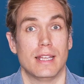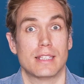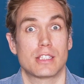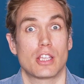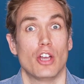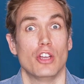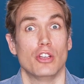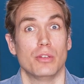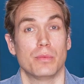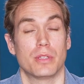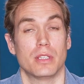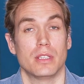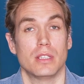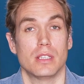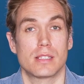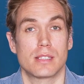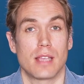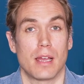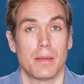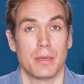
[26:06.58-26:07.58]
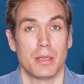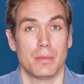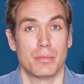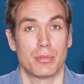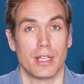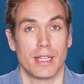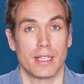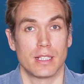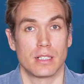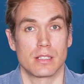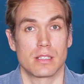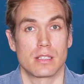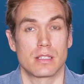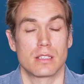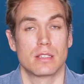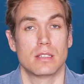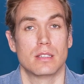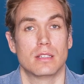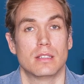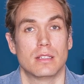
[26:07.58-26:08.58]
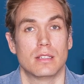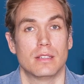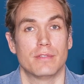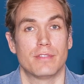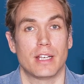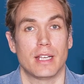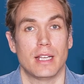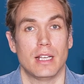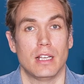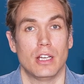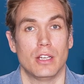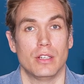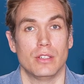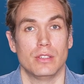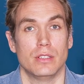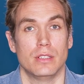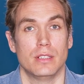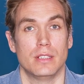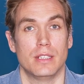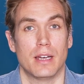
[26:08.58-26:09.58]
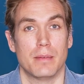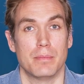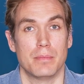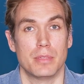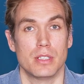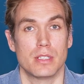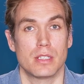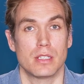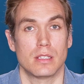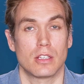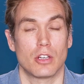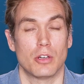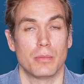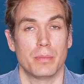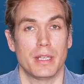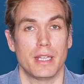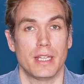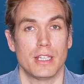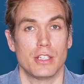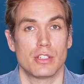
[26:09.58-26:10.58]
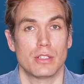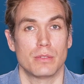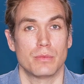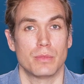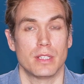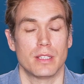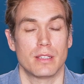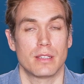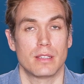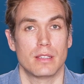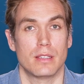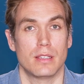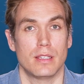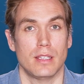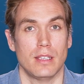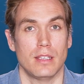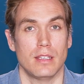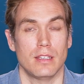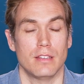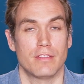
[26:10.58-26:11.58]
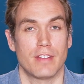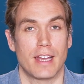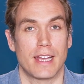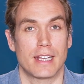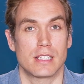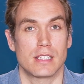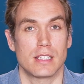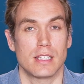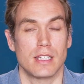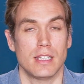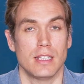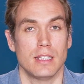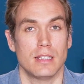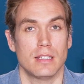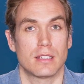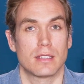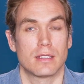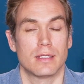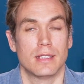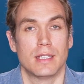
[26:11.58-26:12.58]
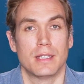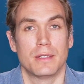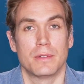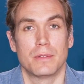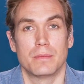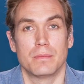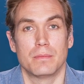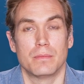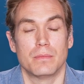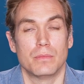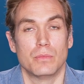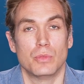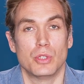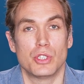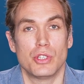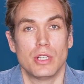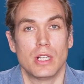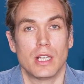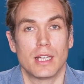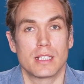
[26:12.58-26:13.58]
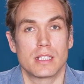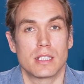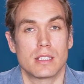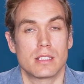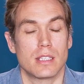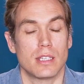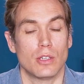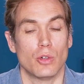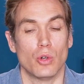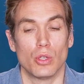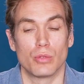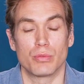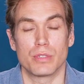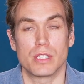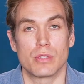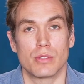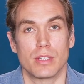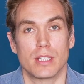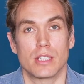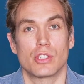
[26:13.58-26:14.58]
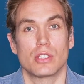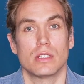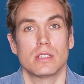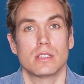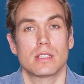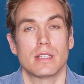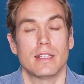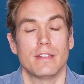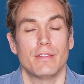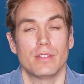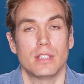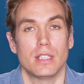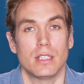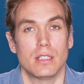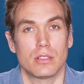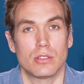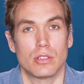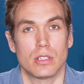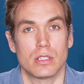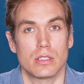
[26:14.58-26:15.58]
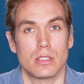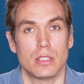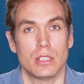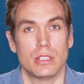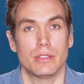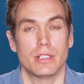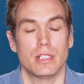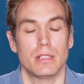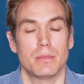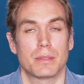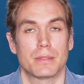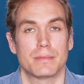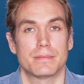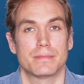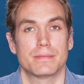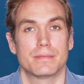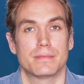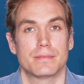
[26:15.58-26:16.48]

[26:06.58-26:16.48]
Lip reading: Let's hope that the summer brings very low numbers in combination with the vaccine. Would you like to see all restrictions lifted across Europe?